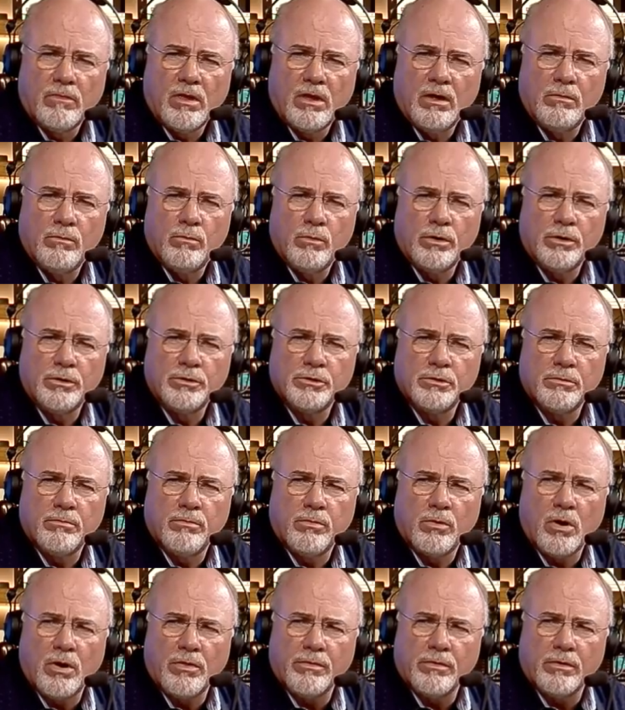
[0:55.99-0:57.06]
And what does your
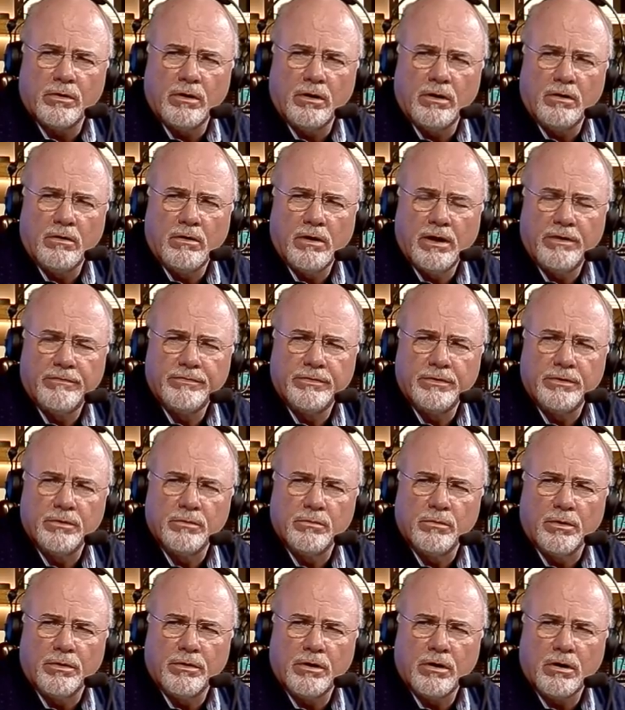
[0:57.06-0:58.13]
brother in law have to do
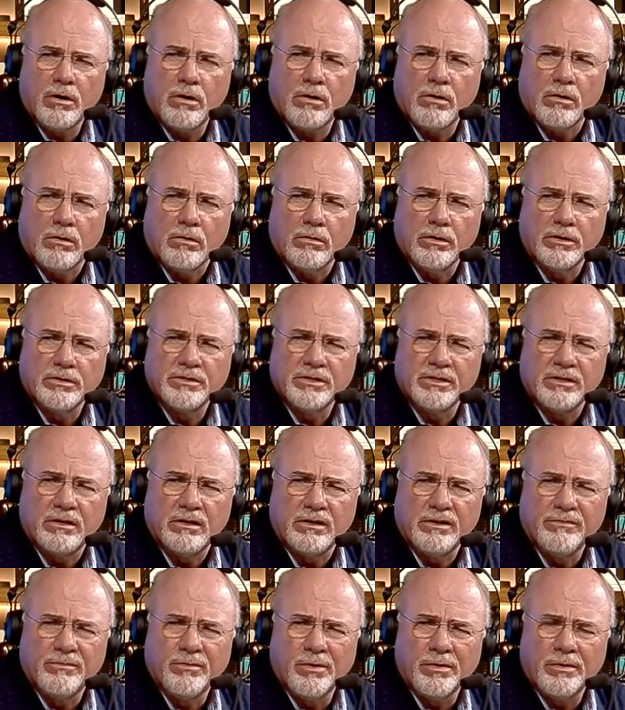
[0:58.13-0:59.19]
with her? Does he
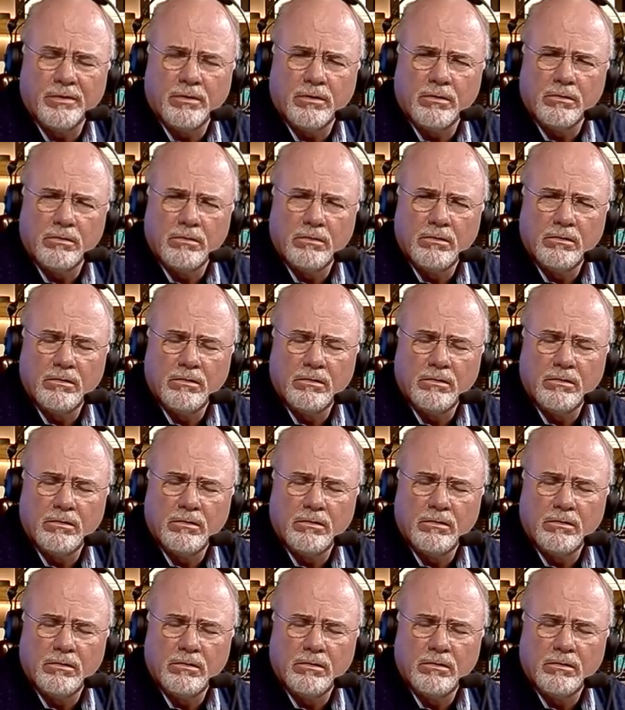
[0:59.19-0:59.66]
live with her?